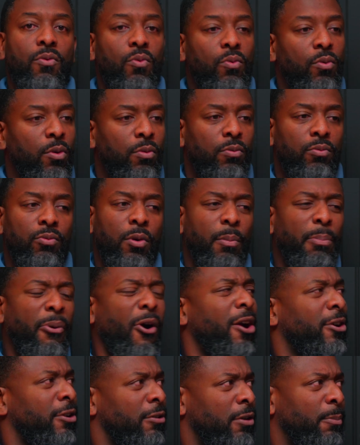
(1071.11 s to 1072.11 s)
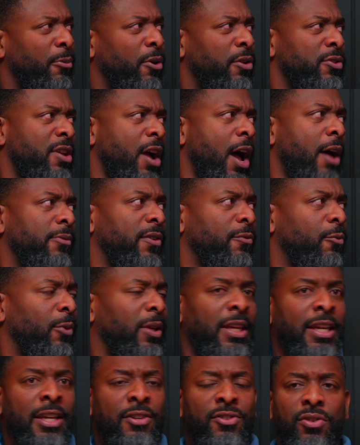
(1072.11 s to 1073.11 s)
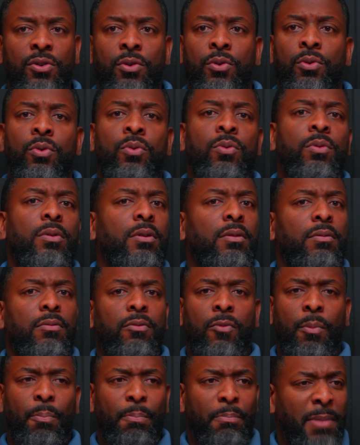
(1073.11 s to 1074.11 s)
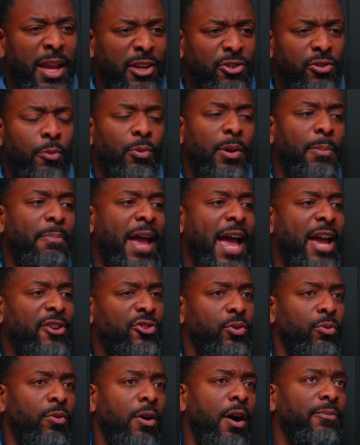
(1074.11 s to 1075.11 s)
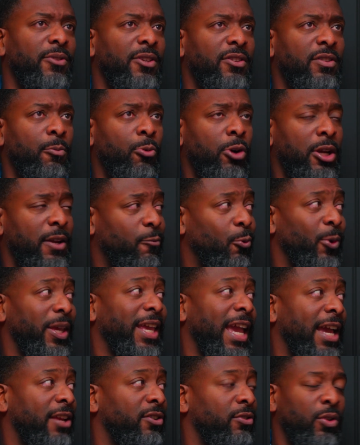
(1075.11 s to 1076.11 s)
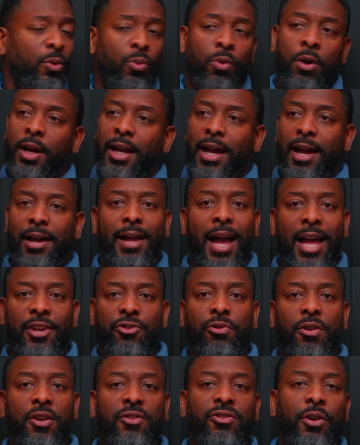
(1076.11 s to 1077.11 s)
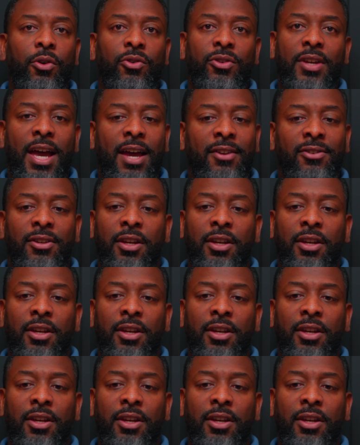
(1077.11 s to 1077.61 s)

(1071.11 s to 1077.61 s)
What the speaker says: We'll partner up on jobs if we need to. Make sure we pass you off to someone if we can't do the work. I trust those guys.